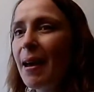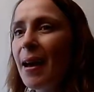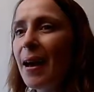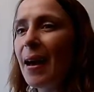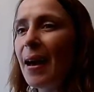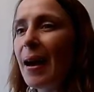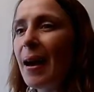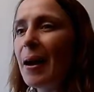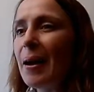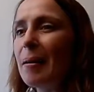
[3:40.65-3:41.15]

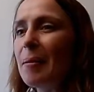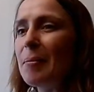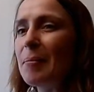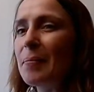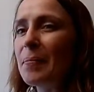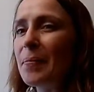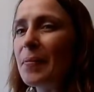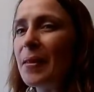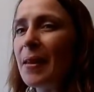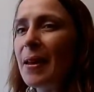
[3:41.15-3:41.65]

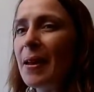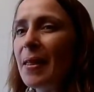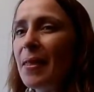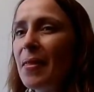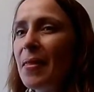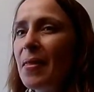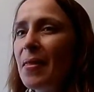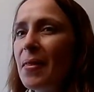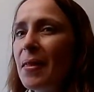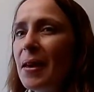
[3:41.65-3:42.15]

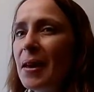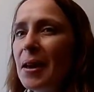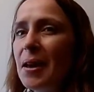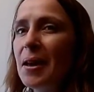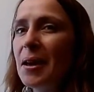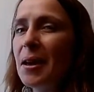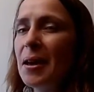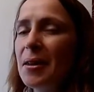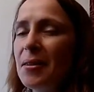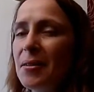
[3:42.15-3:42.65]

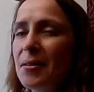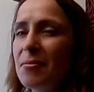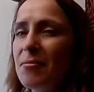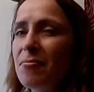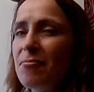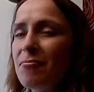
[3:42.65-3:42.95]
the